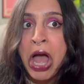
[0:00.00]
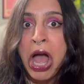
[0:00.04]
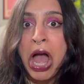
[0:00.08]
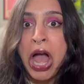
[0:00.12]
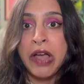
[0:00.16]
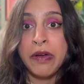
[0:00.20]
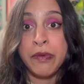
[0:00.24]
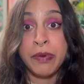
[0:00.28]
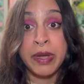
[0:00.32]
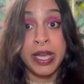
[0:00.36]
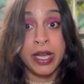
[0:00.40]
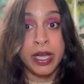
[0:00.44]

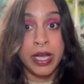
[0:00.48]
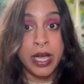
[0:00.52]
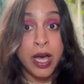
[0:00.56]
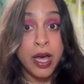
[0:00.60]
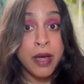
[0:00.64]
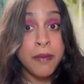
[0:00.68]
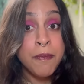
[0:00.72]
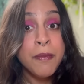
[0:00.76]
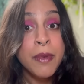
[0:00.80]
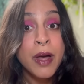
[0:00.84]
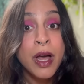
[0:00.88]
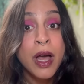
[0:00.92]
I wake
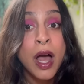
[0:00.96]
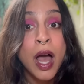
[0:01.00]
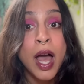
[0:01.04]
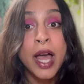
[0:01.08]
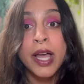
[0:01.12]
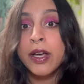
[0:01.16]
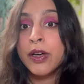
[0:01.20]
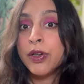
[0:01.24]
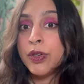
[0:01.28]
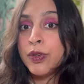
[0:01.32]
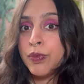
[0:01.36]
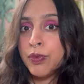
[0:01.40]
up,
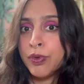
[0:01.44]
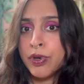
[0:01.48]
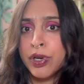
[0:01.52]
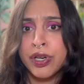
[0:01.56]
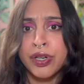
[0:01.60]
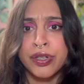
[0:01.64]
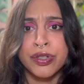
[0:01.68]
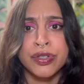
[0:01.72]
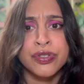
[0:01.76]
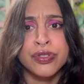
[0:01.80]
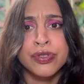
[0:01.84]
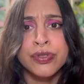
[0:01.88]
I go to
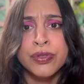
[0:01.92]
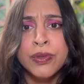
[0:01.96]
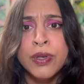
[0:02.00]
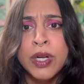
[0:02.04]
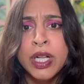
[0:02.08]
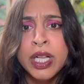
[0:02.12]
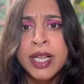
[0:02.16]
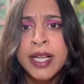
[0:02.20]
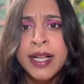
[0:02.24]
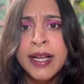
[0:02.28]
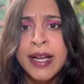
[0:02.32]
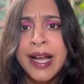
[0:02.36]
work or
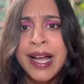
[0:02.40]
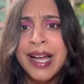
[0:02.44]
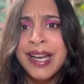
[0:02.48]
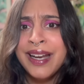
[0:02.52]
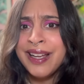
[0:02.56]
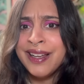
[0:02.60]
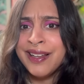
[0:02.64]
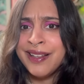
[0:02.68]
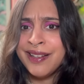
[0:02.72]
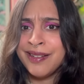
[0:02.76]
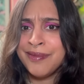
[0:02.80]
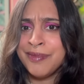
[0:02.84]
school, and
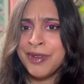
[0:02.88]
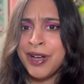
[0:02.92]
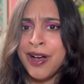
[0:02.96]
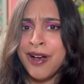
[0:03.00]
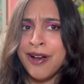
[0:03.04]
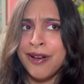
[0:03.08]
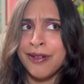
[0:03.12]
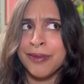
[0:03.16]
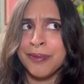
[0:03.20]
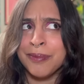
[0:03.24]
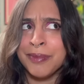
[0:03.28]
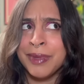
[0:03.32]
I come
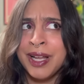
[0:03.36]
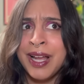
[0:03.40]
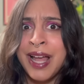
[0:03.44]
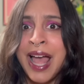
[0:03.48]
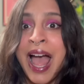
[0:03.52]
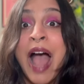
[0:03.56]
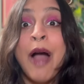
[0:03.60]
home.